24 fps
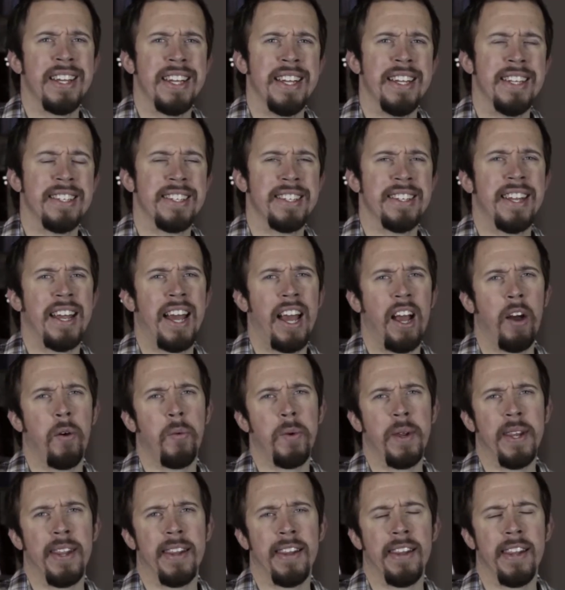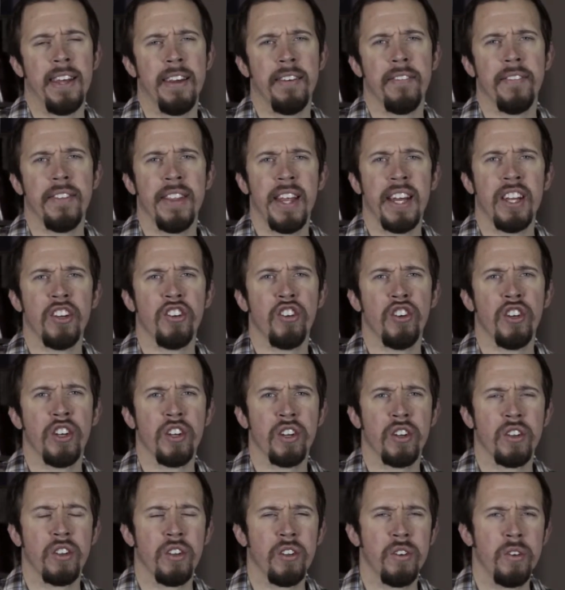is in how we live, and that should
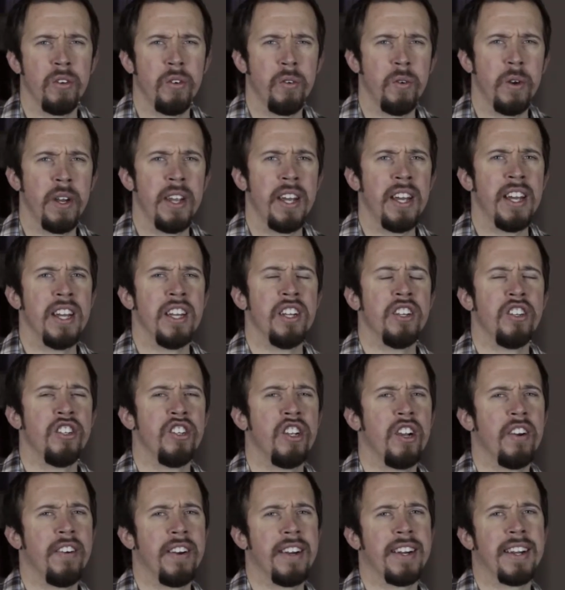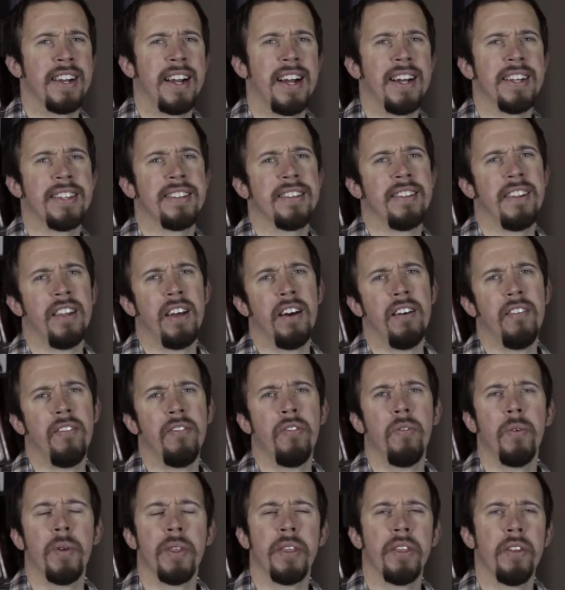include sharing God's
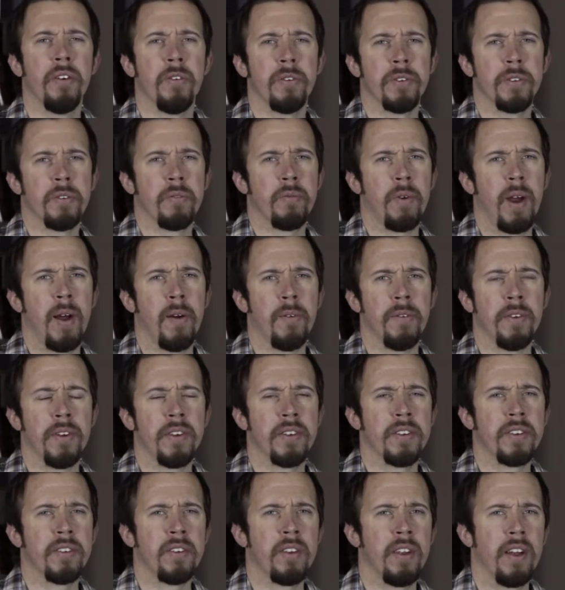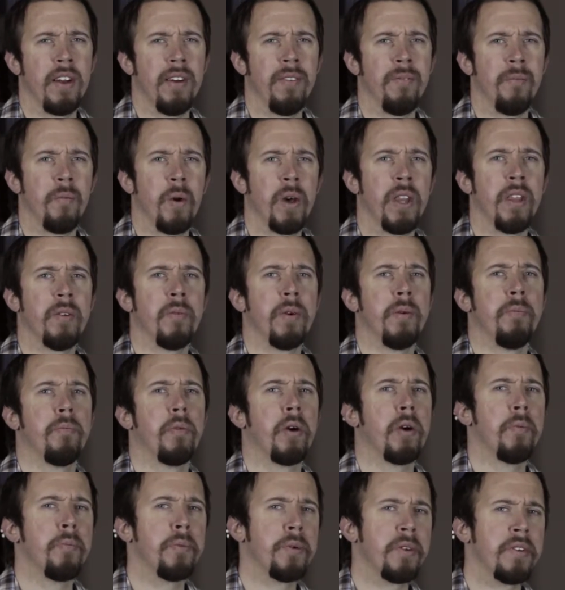love with those around us, whether we
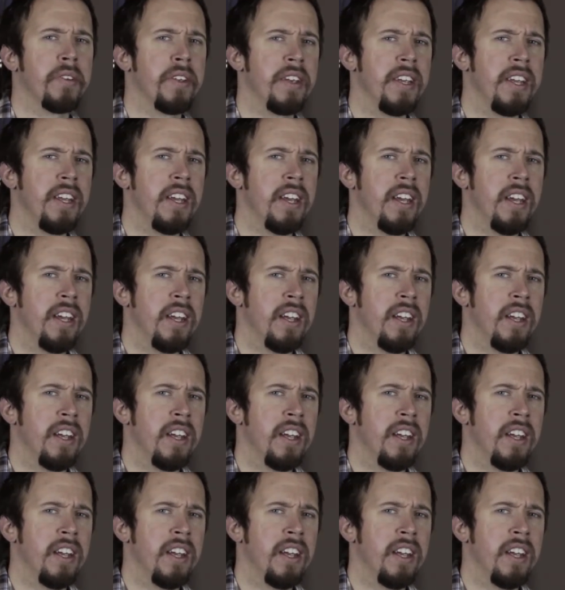purposely